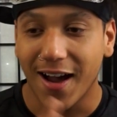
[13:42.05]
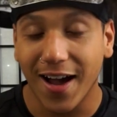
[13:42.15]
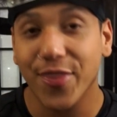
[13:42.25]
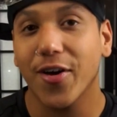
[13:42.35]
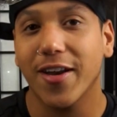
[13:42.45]

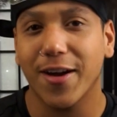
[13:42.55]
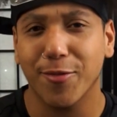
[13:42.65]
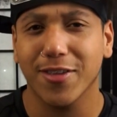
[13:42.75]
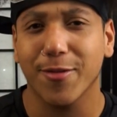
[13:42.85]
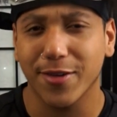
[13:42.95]
I thought I
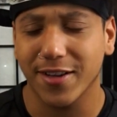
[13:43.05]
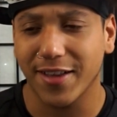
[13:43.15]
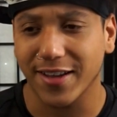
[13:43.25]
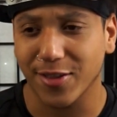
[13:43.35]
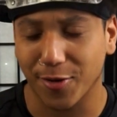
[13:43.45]
really, really
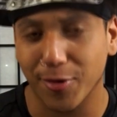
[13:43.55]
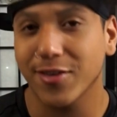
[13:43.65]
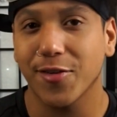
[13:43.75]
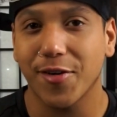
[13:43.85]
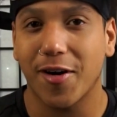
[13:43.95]
liked the
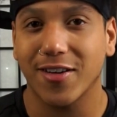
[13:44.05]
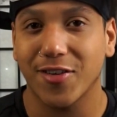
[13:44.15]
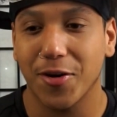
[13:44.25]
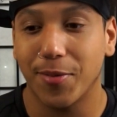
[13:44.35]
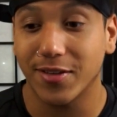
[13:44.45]
original
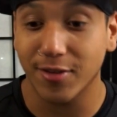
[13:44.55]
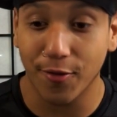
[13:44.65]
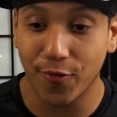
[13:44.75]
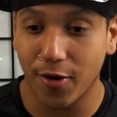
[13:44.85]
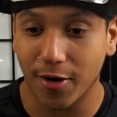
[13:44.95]
Naruto, but
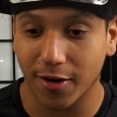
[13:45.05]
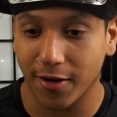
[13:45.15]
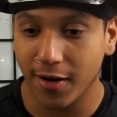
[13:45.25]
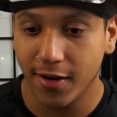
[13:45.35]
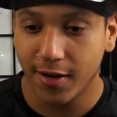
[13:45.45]
so
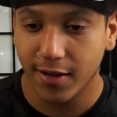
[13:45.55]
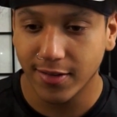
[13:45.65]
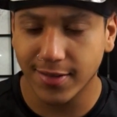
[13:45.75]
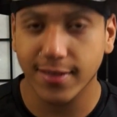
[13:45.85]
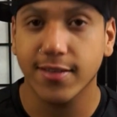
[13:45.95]
far,
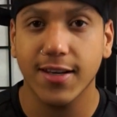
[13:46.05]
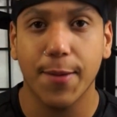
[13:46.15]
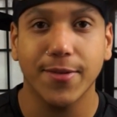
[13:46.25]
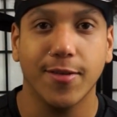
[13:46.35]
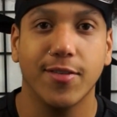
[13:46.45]
16
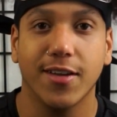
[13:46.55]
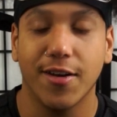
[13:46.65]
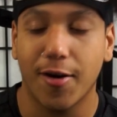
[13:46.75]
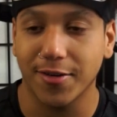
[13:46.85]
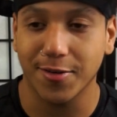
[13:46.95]
episodes into
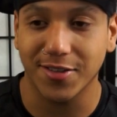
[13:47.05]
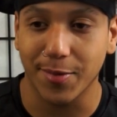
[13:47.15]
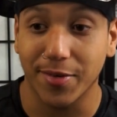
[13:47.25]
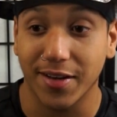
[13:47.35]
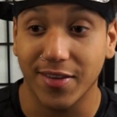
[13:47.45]
Naruto
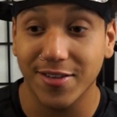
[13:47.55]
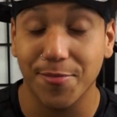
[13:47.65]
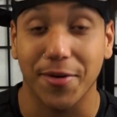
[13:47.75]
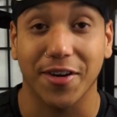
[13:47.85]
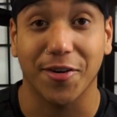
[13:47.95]
Shippuden. This has
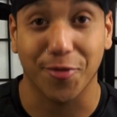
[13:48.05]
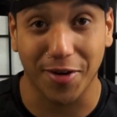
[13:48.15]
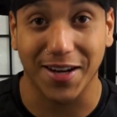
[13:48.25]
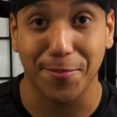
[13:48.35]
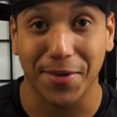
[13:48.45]
been
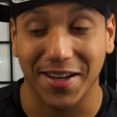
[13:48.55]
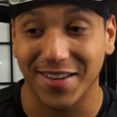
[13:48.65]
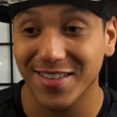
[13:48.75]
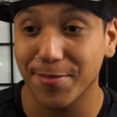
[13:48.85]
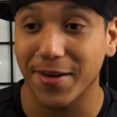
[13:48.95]
great, man.
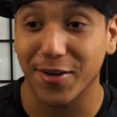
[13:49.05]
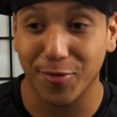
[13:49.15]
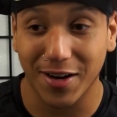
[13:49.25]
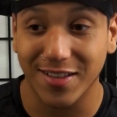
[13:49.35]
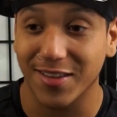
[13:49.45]
This has been
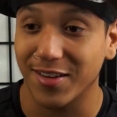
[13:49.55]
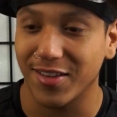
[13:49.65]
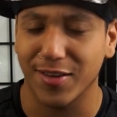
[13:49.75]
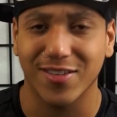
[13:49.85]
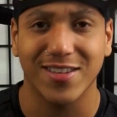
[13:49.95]
great. The
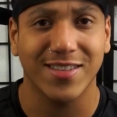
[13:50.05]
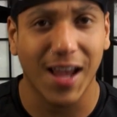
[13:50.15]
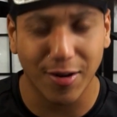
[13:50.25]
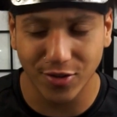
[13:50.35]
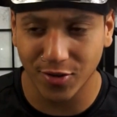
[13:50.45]
the, the
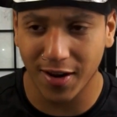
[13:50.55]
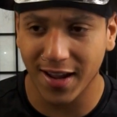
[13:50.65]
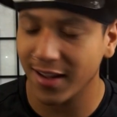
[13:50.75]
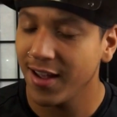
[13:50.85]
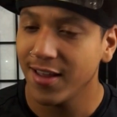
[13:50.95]

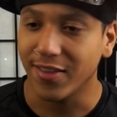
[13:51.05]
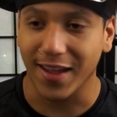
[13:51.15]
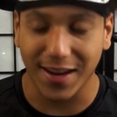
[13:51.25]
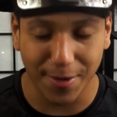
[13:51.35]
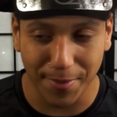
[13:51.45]
soundtrack,
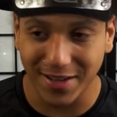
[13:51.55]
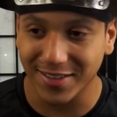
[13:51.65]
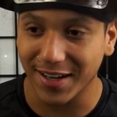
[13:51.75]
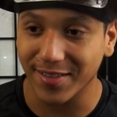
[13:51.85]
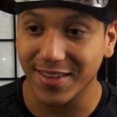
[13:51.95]
the
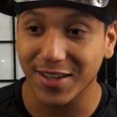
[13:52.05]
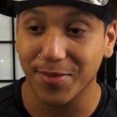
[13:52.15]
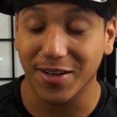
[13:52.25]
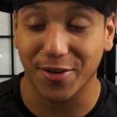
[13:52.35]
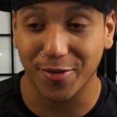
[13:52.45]
animation, everything's
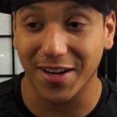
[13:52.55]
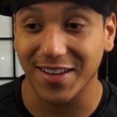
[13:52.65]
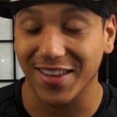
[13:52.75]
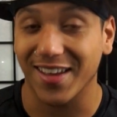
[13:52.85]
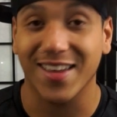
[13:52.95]
been
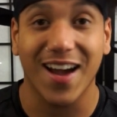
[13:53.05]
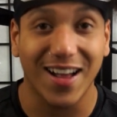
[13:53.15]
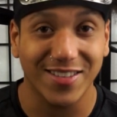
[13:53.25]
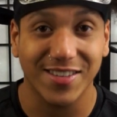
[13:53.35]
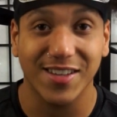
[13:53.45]
great. The
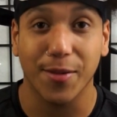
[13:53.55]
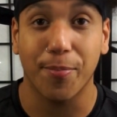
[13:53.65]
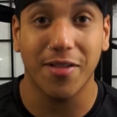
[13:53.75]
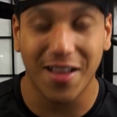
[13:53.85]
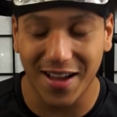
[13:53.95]
Akatsuki, the
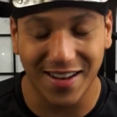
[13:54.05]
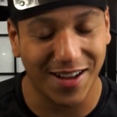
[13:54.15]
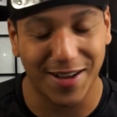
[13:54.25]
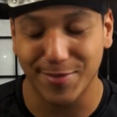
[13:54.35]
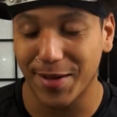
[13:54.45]
plot.
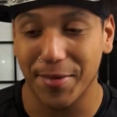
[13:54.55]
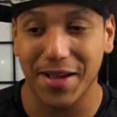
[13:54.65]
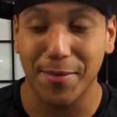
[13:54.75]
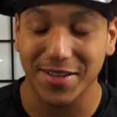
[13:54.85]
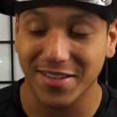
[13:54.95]
Um, I'm
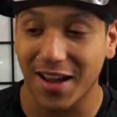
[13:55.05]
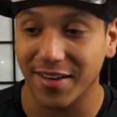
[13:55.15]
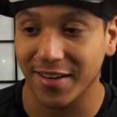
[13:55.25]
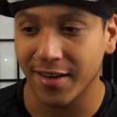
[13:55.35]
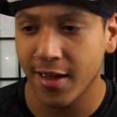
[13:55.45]
I'm
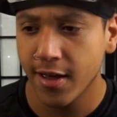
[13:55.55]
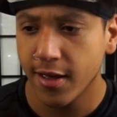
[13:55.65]
excited.